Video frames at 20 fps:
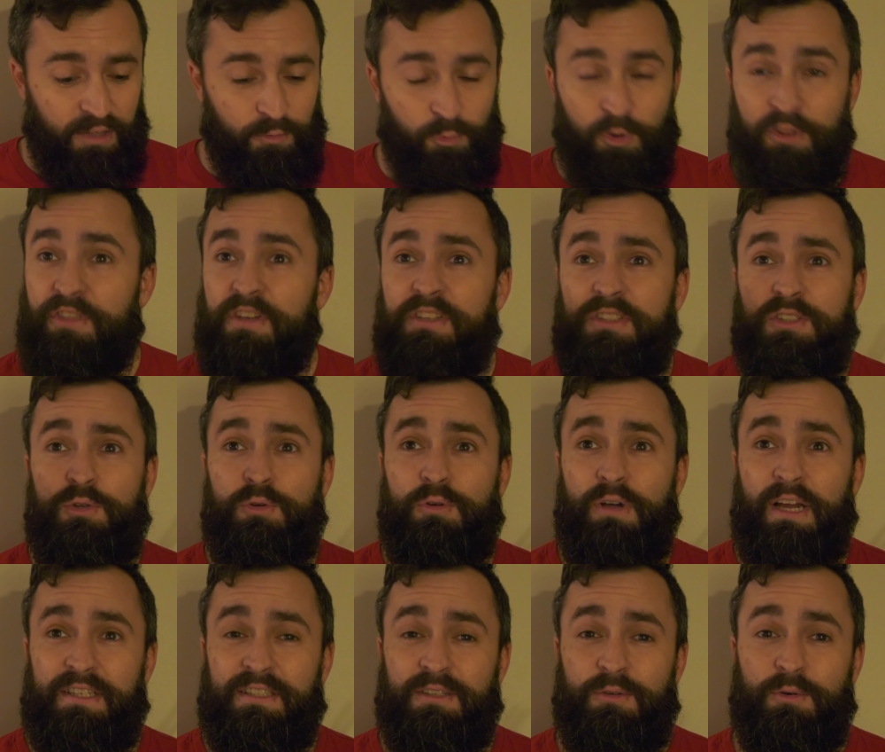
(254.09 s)
With this tool
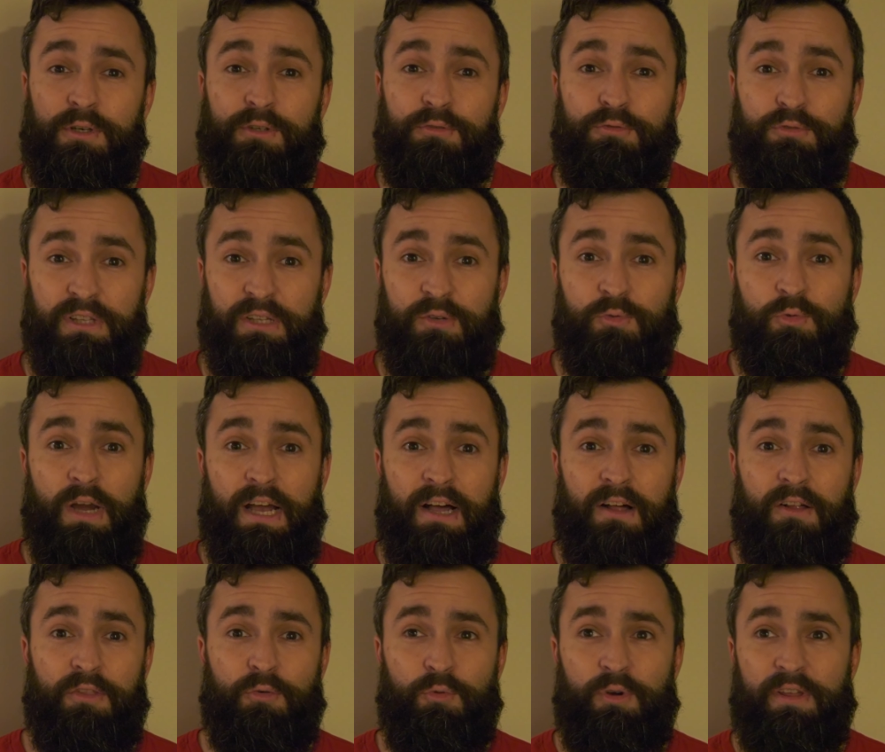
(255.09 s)
actually worked really
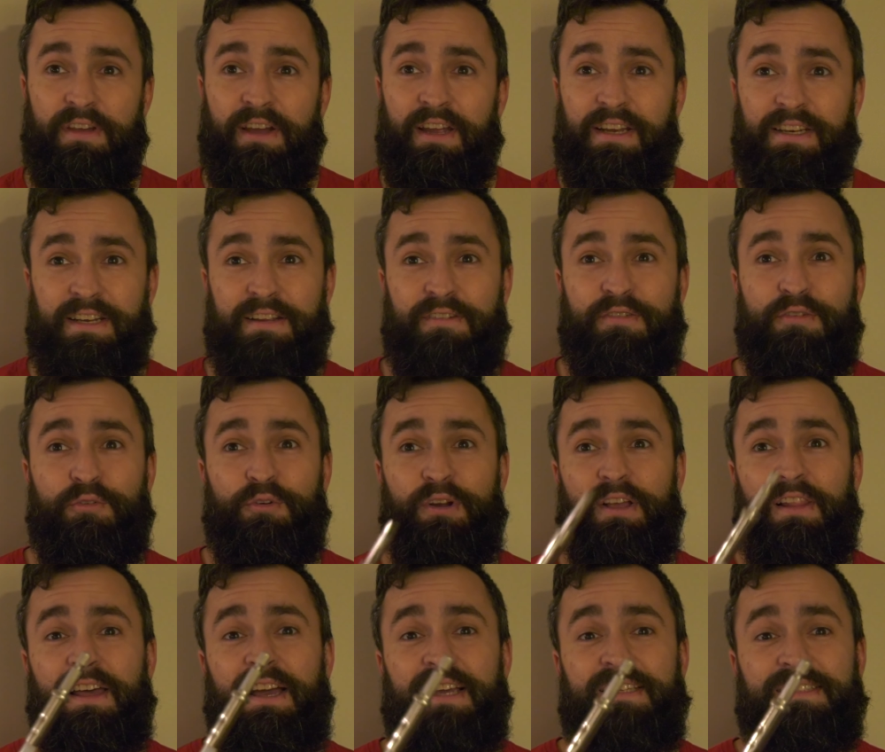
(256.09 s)
well. The one thing I didn't even
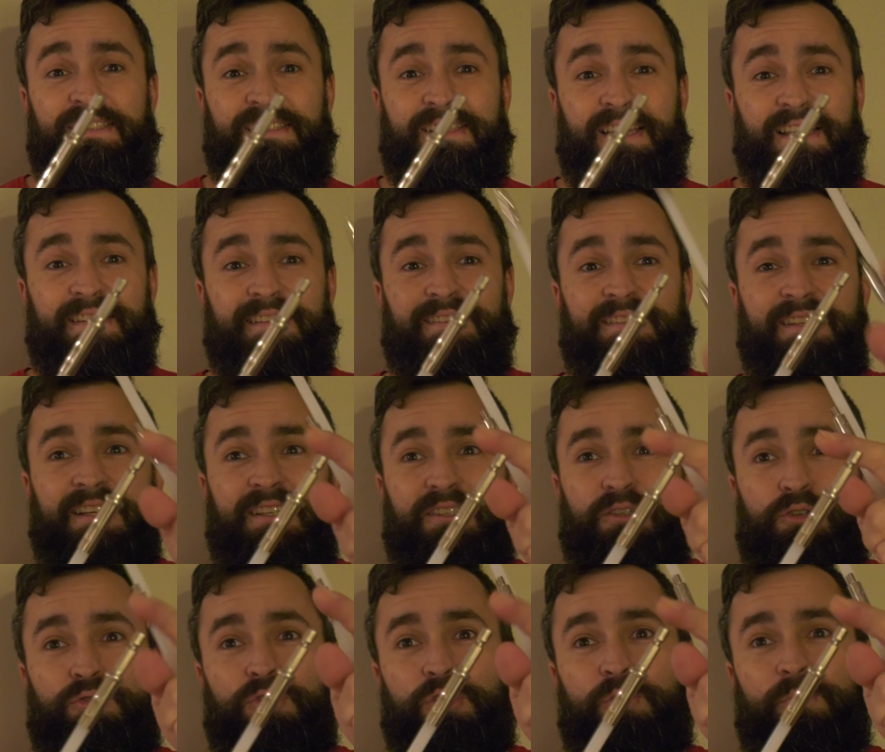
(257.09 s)
realize is that there's a
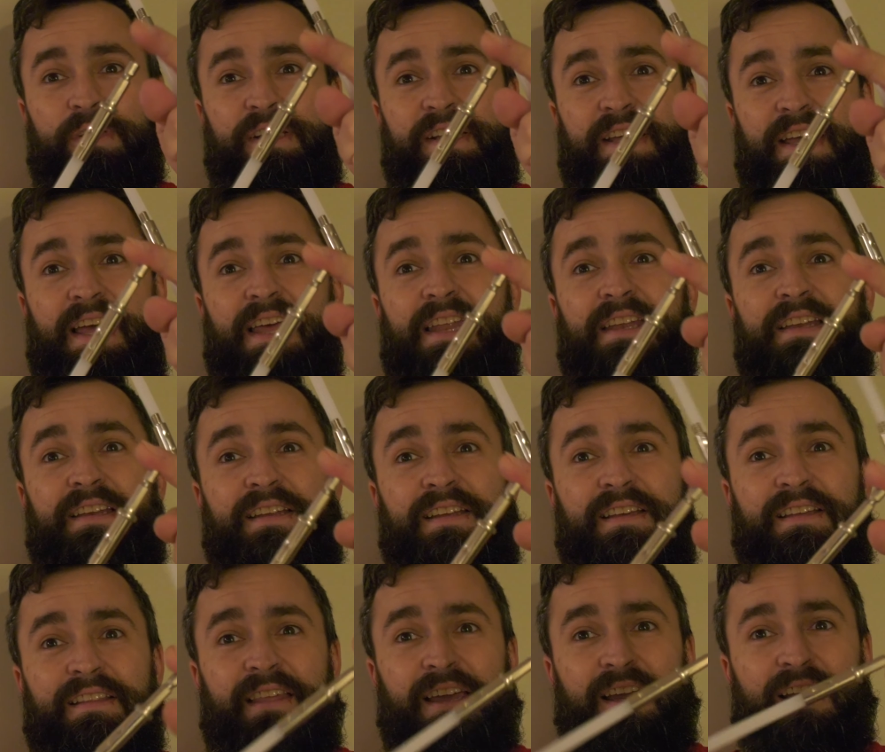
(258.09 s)
drill bit end
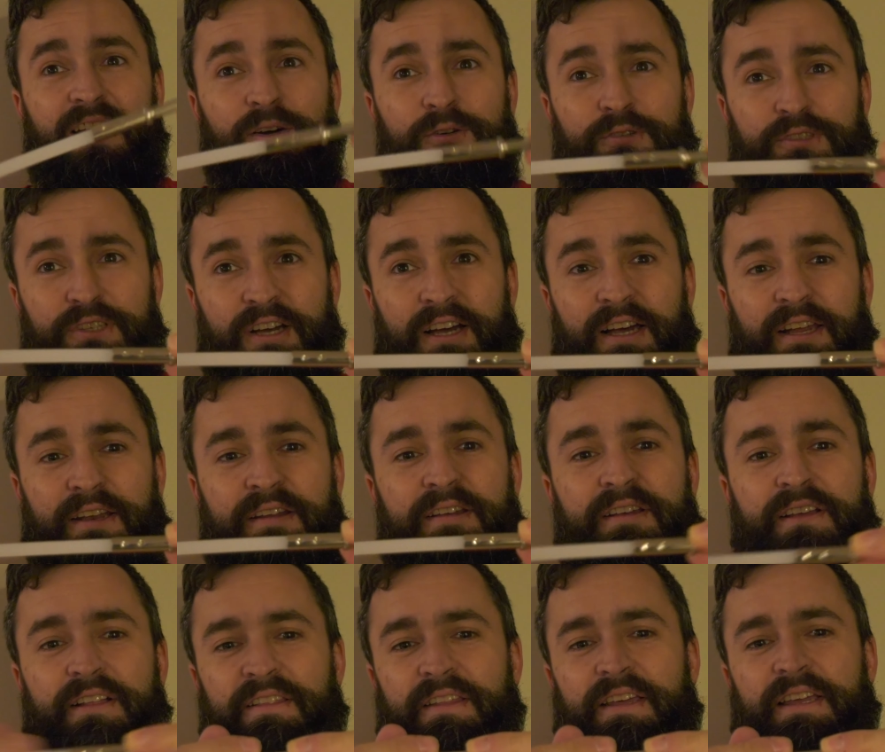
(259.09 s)
that goes on
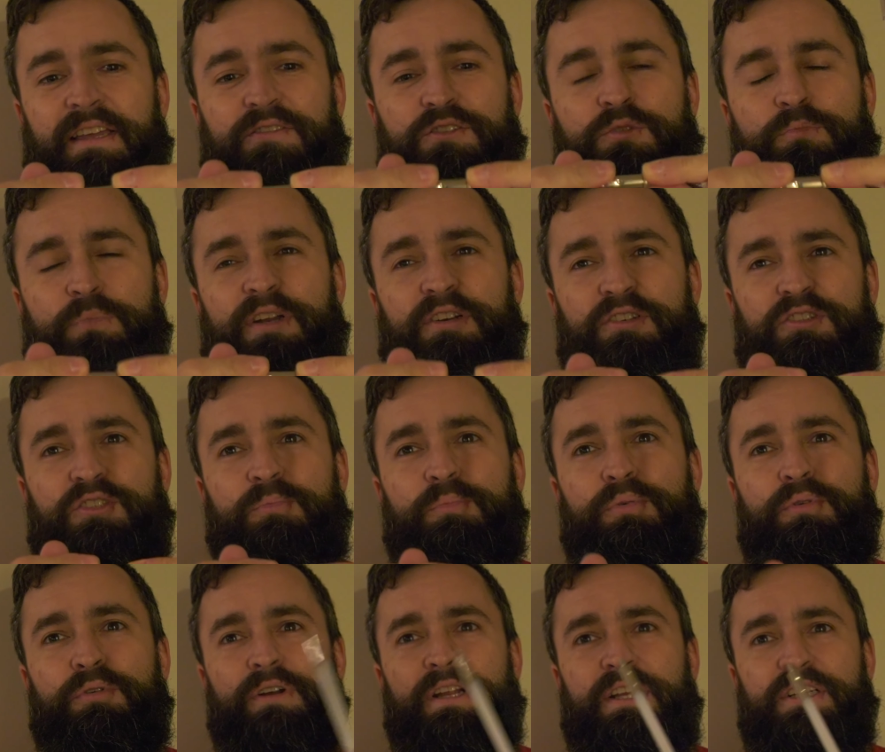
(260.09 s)
that gives you better
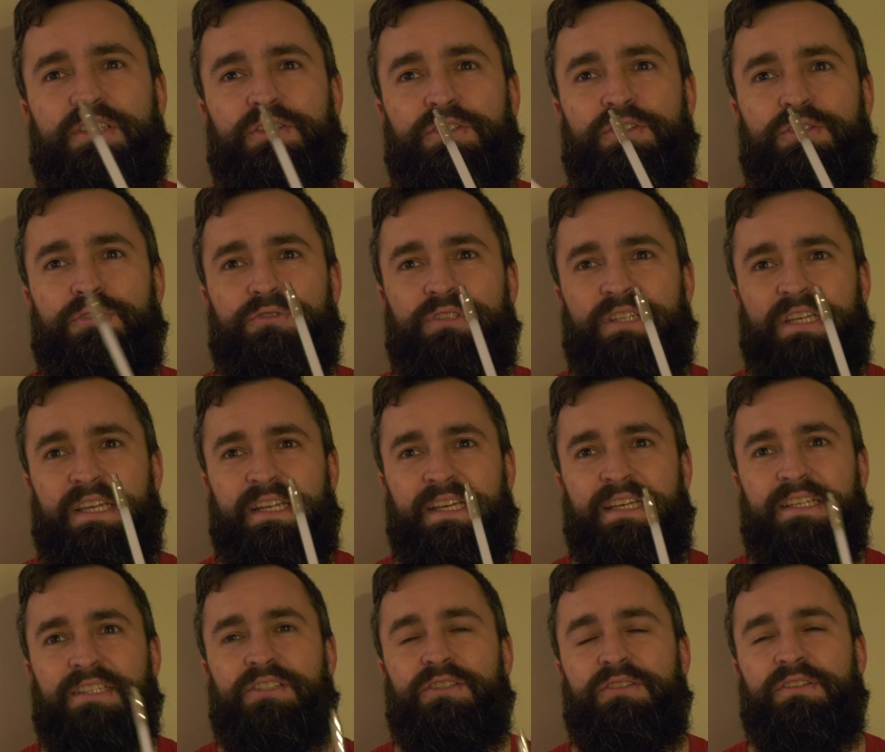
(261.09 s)
support as you're using it
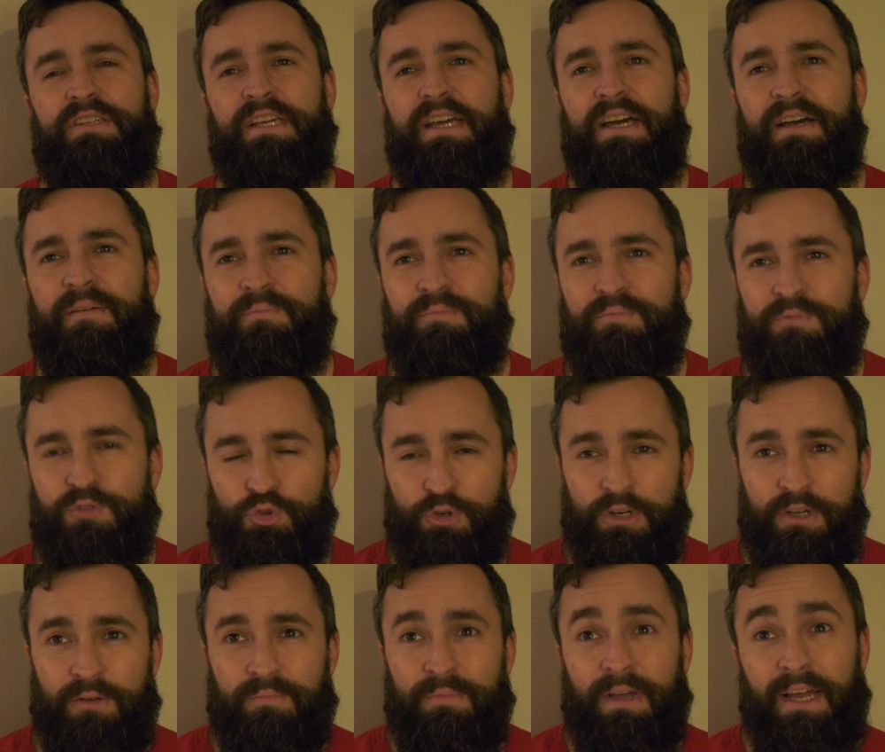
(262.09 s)
into the
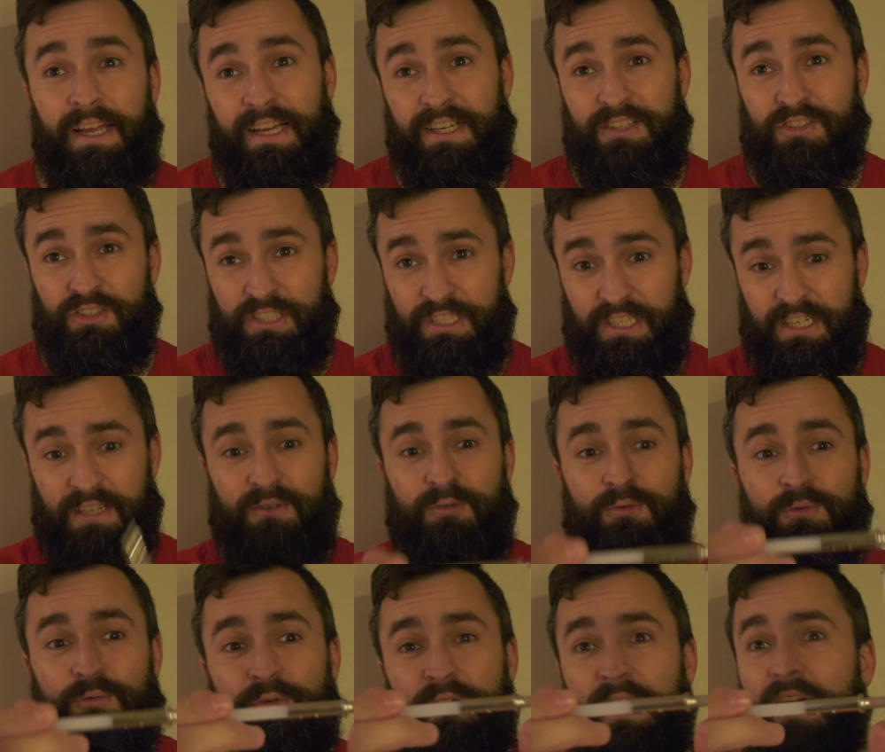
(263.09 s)
drill. I actually did it
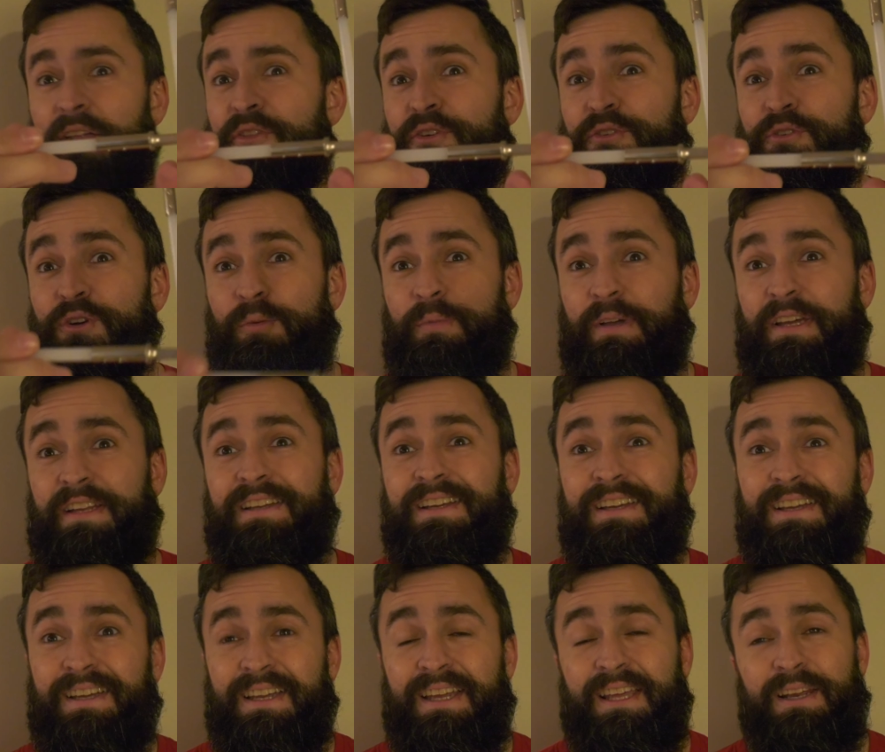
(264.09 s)
without the drill bit
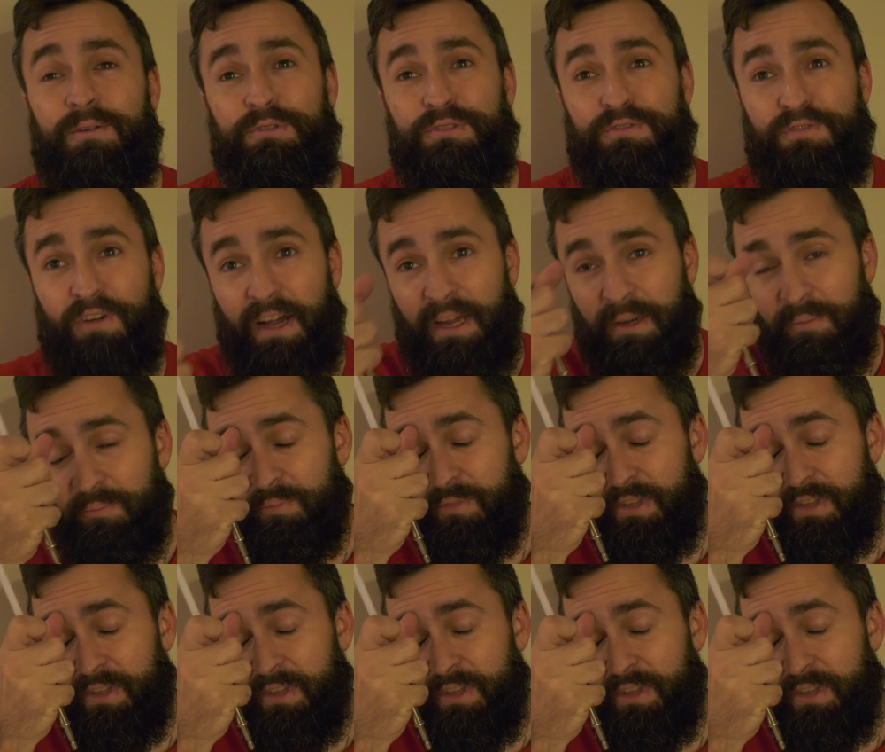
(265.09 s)
and it was fine.